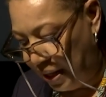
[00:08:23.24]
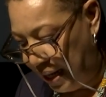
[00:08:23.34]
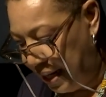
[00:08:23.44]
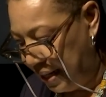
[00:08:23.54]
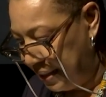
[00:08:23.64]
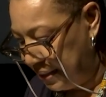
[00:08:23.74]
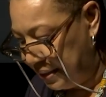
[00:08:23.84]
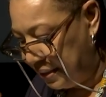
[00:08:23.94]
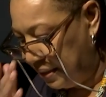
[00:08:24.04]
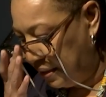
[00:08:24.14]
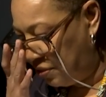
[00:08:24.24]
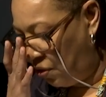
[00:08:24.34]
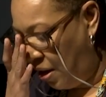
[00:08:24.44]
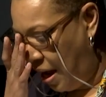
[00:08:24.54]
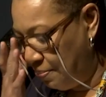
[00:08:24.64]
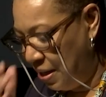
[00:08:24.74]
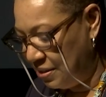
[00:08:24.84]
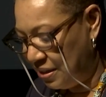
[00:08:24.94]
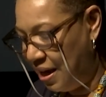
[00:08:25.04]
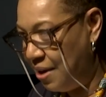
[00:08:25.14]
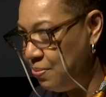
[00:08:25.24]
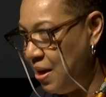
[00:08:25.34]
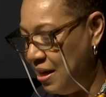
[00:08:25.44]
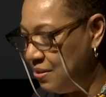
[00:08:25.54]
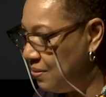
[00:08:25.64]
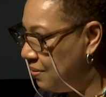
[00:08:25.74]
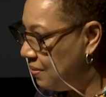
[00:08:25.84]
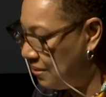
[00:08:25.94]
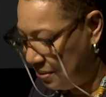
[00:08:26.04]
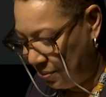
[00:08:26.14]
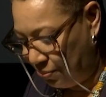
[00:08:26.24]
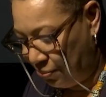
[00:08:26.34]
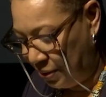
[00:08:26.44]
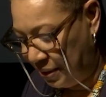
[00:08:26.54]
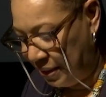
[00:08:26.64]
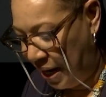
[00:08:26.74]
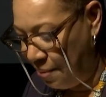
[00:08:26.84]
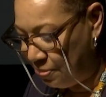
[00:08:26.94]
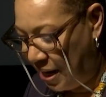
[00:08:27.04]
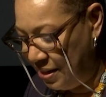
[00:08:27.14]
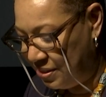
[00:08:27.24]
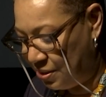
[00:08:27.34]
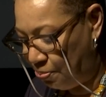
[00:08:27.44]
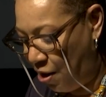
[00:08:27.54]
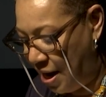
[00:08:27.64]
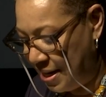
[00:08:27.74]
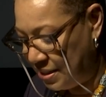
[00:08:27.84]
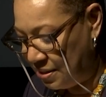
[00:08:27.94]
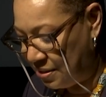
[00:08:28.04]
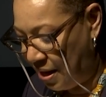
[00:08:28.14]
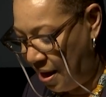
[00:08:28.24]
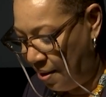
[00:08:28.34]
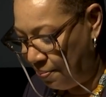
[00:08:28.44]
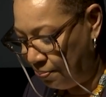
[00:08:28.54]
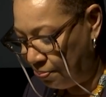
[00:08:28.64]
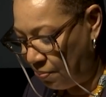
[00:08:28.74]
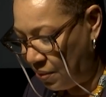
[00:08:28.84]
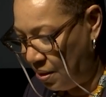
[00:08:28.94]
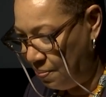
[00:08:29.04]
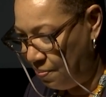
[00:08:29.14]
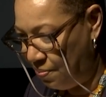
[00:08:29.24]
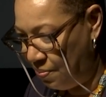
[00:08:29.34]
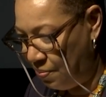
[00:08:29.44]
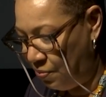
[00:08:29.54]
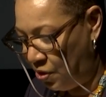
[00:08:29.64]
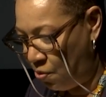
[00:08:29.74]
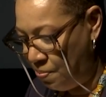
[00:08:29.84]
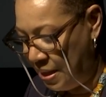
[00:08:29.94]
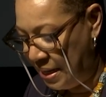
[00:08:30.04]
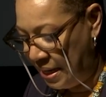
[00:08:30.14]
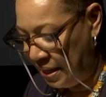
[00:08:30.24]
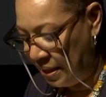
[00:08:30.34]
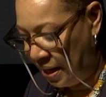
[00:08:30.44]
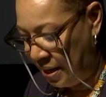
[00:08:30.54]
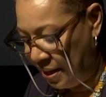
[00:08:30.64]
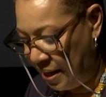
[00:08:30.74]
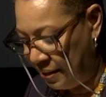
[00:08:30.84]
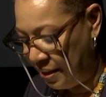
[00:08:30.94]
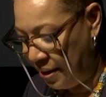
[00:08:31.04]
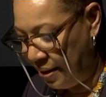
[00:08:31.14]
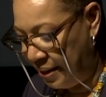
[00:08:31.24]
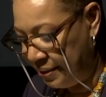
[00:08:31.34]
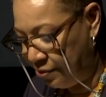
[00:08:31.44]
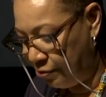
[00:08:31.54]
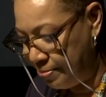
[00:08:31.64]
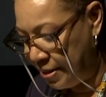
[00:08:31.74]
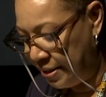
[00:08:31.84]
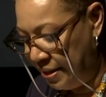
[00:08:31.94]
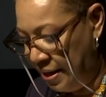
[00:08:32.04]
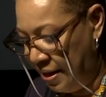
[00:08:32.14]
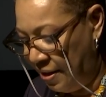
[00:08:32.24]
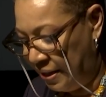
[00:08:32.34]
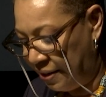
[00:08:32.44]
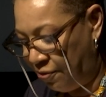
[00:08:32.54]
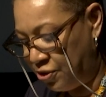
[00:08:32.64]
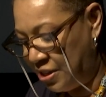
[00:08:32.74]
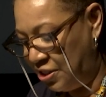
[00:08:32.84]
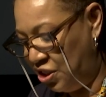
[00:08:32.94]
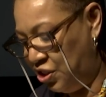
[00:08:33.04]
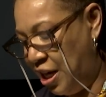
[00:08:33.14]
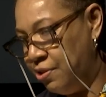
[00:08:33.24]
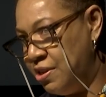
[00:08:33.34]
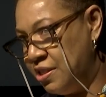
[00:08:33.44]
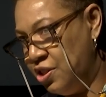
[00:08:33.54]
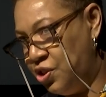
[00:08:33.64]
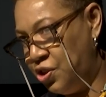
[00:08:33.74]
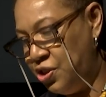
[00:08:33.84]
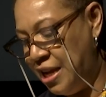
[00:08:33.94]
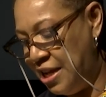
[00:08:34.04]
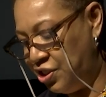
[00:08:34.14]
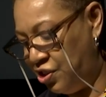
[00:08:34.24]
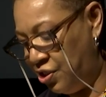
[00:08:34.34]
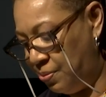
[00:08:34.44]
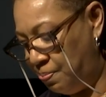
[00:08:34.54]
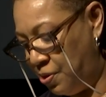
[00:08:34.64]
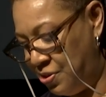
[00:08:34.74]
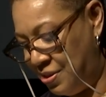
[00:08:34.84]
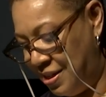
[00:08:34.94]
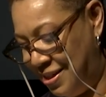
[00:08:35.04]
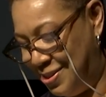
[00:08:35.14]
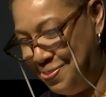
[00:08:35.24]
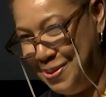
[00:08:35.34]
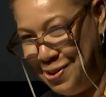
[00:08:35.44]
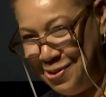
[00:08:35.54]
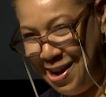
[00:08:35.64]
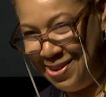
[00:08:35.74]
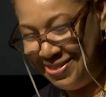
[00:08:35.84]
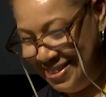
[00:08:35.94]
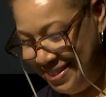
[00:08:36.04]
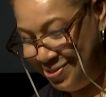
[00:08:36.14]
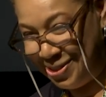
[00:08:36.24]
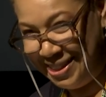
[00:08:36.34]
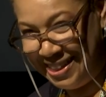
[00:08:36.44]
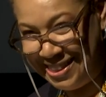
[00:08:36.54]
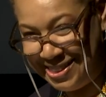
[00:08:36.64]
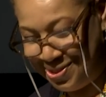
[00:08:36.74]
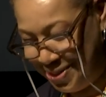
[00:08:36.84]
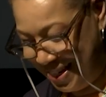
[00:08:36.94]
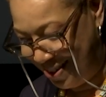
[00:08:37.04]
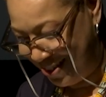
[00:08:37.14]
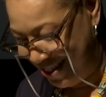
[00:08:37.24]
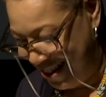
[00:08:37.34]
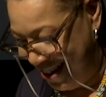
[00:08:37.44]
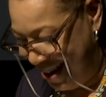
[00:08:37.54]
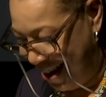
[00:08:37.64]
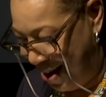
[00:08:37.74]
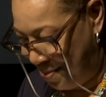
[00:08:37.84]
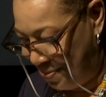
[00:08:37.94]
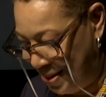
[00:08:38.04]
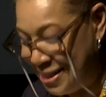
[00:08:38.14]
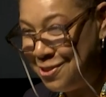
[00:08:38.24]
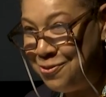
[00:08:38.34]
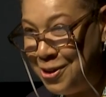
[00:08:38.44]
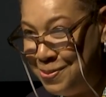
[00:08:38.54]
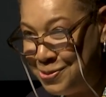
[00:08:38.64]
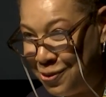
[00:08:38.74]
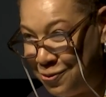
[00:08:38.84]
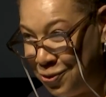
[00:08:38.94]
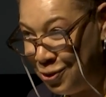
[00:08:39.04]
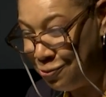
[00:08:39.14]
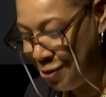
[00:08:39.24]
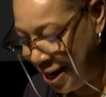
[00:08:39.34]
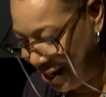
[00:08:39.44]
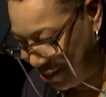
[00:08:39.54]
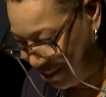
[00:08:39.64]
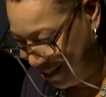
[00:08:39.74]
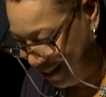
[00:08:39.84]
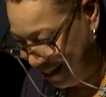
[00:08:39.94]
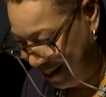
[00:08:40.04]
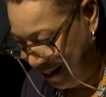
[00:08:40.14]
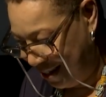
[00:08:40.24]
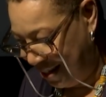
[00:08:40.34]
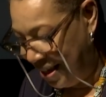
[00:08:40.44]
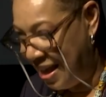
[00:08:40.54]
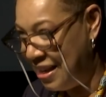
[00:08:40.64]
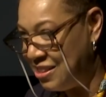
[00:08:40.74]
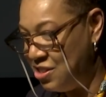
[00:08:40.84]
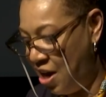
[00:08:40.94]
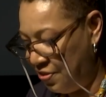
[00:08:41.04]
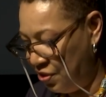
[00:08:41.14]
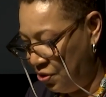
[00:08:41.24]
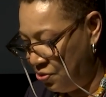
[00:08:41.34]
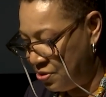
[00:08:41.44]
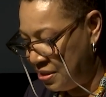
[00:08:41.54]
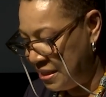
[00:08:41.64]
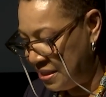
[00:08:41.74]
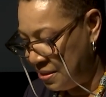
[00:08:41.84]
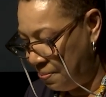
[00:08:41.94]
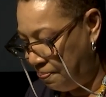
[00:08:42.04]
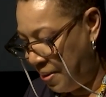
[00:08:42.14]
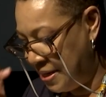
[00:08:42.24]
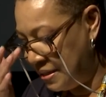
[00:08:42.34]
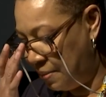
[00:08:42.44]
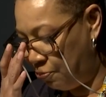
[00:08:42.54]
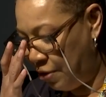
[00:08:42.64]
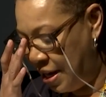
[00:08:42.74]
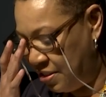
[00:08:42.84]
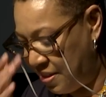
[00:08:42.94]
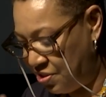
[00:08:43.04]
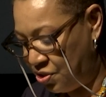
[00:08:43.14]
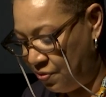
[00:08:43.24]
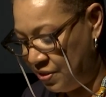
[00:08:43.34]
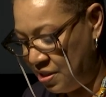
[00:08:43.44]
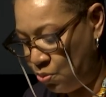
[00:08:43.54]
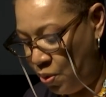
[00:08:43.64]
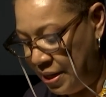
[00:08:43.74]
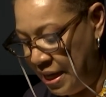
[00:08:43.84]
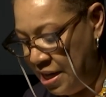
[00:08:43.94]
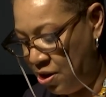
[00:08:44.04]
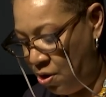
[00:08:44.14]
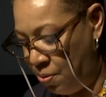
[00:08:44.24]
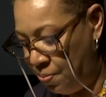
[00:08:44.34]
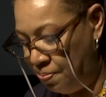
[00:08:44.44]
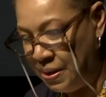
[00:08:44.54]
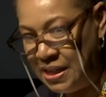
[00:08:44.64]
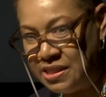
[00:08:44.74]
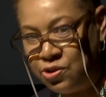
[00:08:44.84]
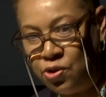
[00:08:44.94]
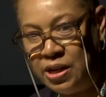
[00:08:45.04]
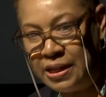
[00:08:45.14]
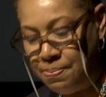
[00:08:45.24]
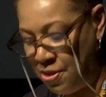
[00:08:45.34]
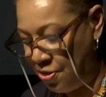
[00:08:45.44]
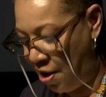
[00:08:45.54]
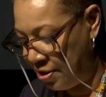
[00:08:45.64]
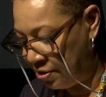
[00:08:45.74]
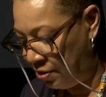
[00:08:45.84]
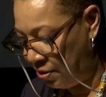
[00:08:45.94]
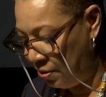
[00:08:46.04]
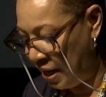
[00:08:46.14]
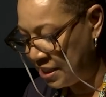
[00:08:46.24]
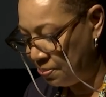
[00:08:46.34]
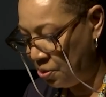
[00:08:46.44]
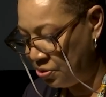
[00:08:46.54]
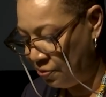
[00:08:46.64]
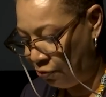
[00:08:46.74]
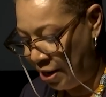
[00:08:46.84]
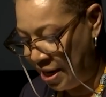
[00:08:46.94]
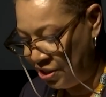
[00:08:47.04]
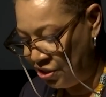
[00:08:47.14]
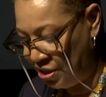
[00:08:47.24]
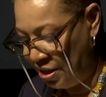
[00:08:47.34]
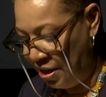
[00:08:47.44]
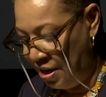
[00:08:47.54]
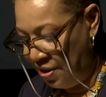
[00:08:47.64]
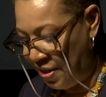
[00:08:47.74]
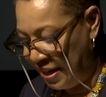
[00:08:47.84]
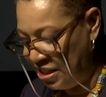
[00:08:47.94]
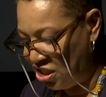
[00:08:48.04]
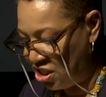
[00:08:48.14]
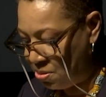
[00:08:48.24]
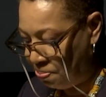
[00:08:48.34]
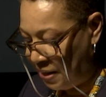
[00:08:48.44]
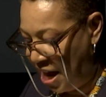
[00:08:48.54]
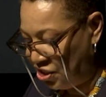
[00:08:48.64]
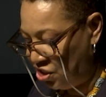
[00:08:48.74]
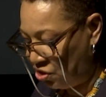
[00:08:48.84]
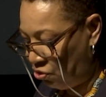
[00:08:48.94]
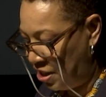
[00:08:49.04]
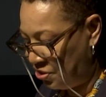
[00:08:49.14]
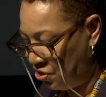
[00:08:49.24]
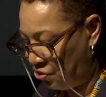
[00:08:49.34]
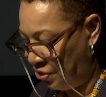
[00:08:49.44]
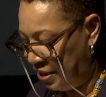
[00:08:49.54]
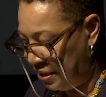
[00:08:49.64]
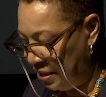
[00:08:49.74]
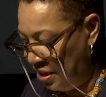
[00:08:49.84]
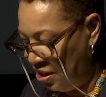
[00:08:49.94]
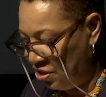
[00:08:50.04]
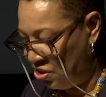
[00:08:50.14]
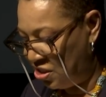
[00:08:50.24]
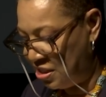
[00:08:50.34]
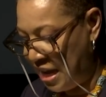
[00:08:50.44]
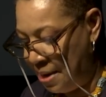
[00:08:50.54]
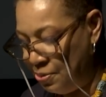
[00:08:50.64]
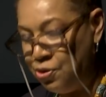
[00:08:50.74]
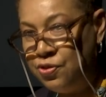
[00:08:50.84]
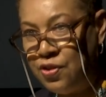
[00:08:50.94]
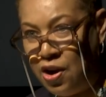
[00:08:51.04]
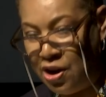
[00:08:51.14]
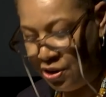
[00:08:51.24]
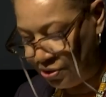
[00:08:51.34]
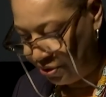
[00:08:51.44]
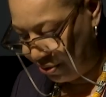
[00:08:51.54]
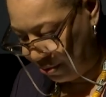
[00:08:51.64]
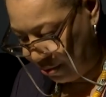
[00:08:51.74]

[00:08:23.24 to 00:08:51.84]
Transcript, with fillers: Uh, so I'm not, I'm not really, I'm kind of surprised, um, you know, meeting uh, Haile Gerima. Like, for such a generous and good-natured person to be around, he's really a sweetheart. Um, his films are full of rage. And it's not the useless pent-up rage that services one ego, but it's sort of like a methodical, explosive rage that he just splashes across the screen to stab you in the heart.